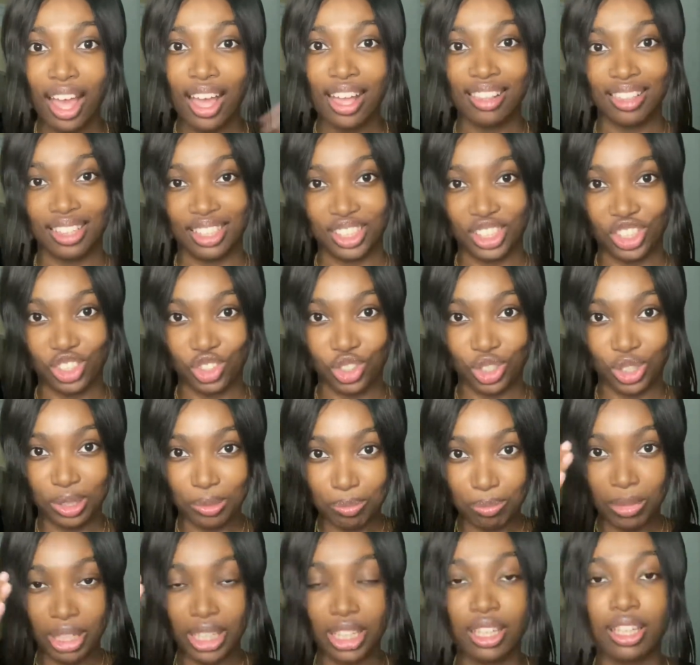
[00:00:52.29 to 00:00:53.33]
This is just
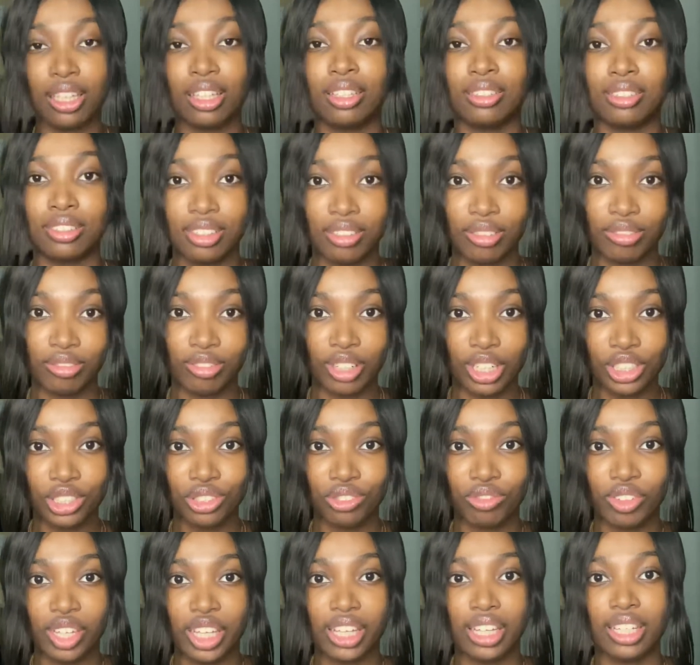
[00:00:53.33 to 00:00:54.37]
me, fresh
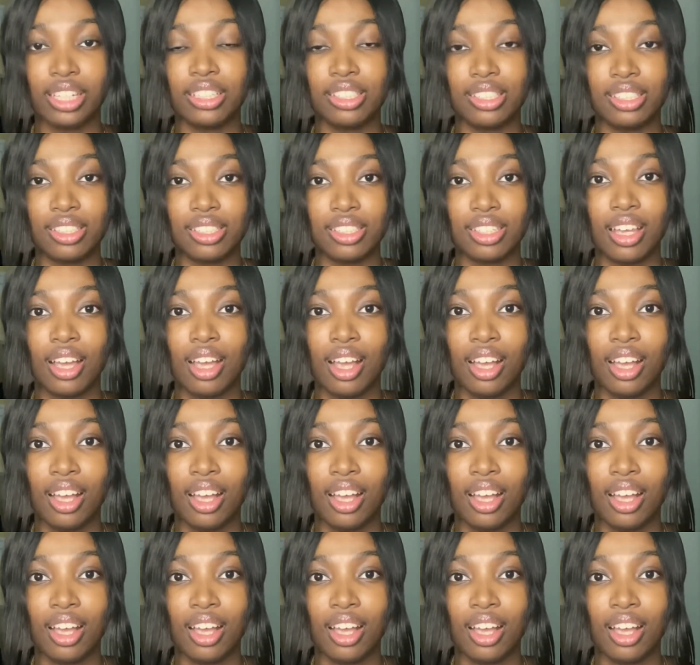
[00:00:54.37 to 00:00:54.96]
faced.